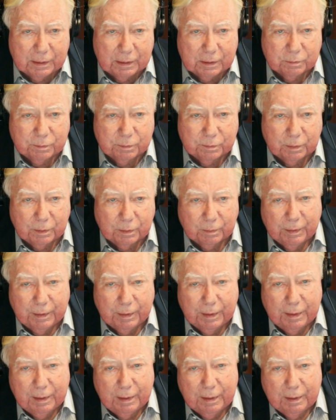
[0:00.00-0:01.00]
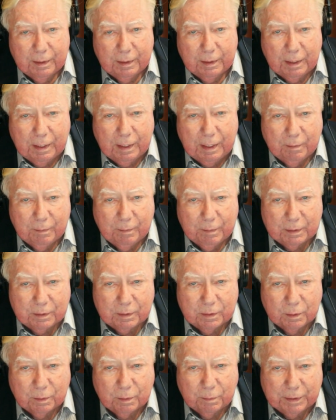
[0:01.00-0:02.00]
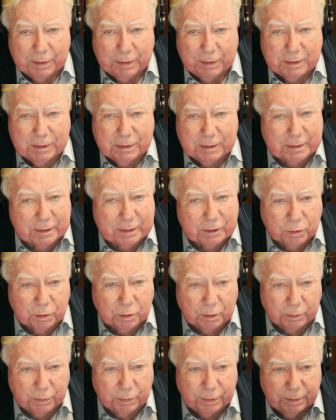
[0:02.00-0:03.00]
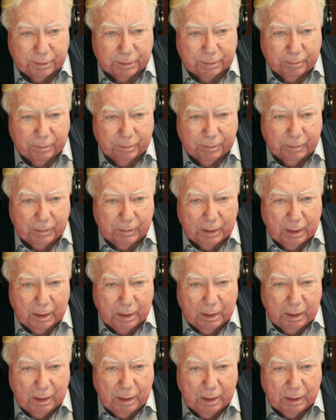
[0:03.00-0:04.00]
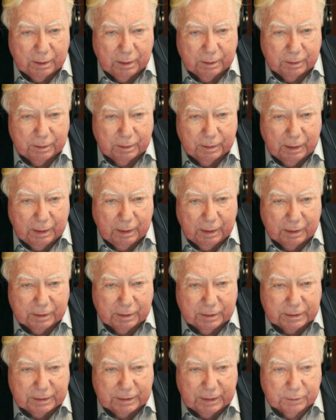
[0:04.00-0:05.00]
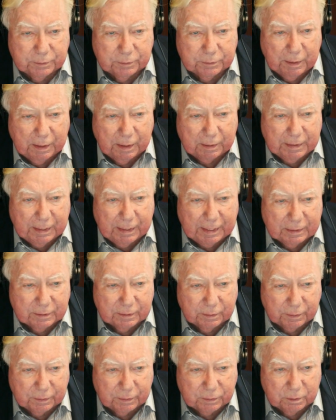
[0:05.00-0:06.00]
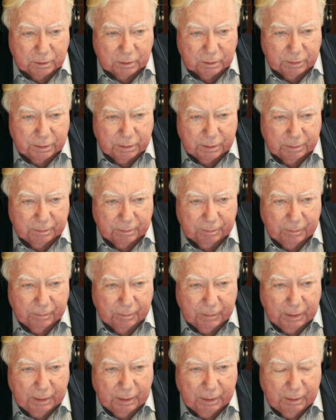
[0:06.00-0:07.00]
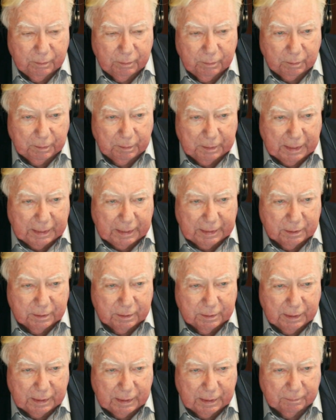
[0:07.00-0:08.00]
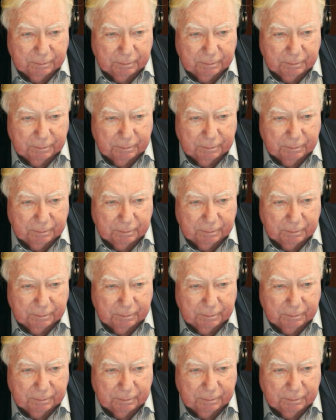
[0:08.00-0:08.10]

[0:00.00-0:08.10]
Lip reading: for having to, but this is the truth. And as adults, we have to handle the truth, whether we like it or not.